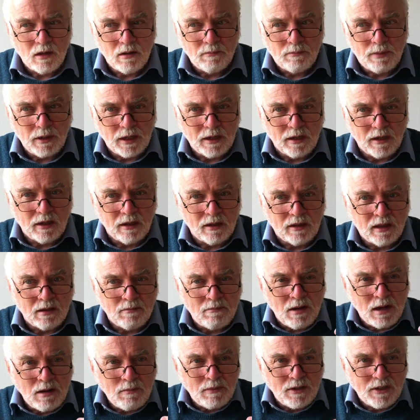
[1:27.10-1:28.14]
But the
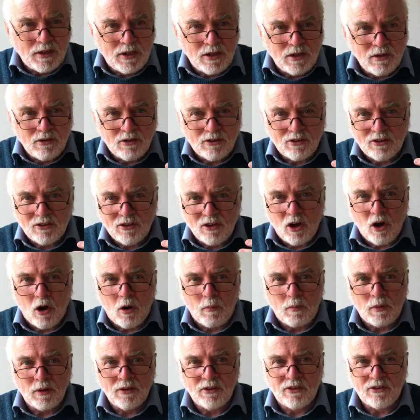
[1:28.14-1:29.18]
moment you
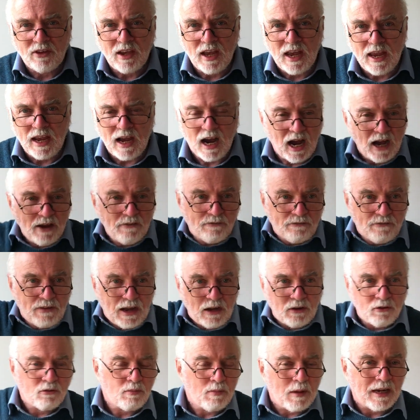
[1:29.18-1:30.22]
stop and say, I've
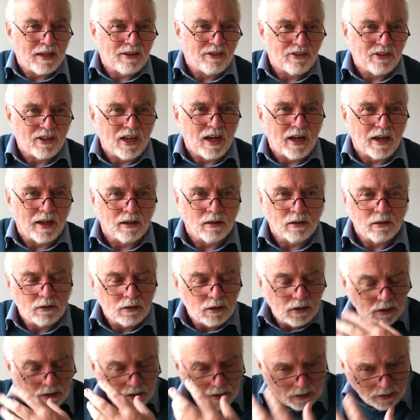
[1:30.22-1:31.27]
found my style,
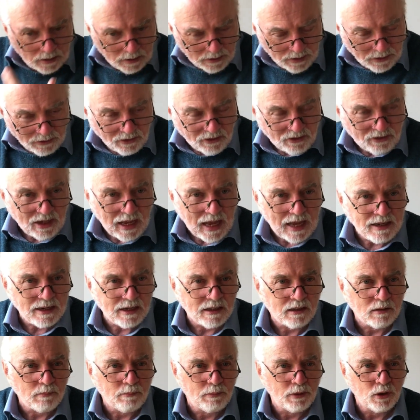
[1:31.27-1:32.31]
there's a sad
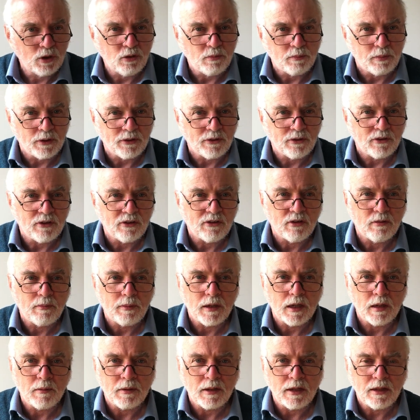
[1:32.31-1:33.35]
little bloop as you
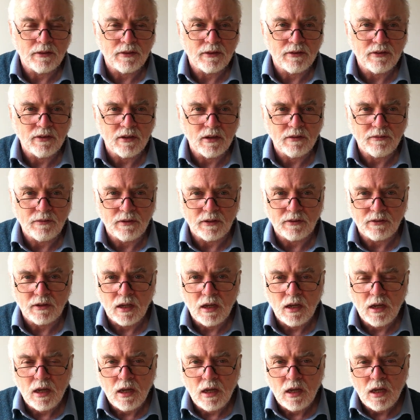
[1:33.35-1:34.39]
disappear beneath the surface.
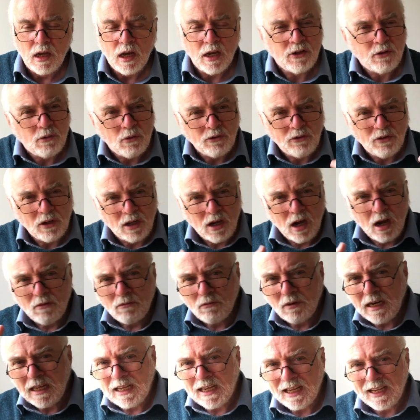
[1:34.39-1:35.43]
And you also can't
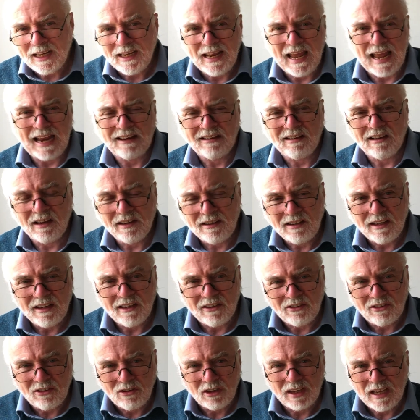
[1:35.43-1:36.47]
really connect
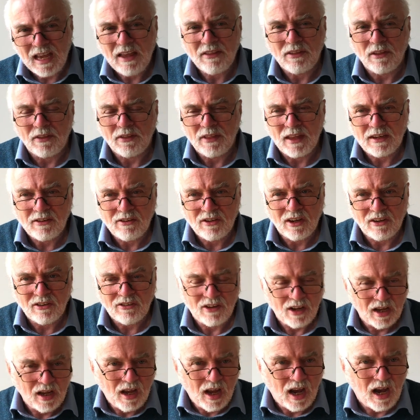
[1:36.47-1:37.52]
ideas together, they're
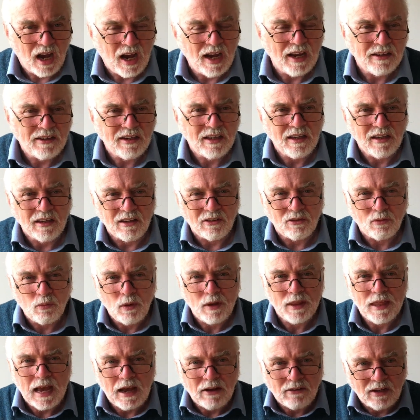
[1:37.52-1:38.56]
just ideas
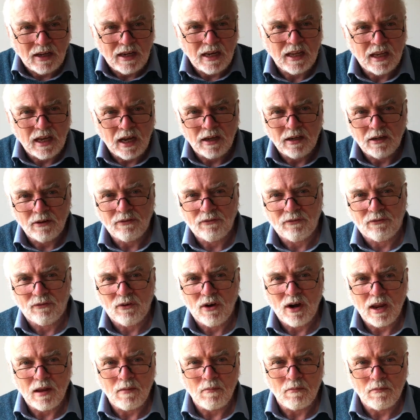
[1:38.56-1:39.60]
without any kind of
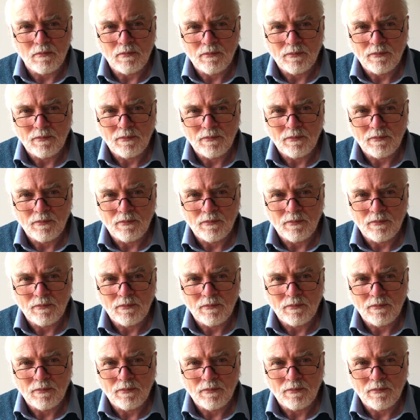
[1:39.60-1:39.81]
frame.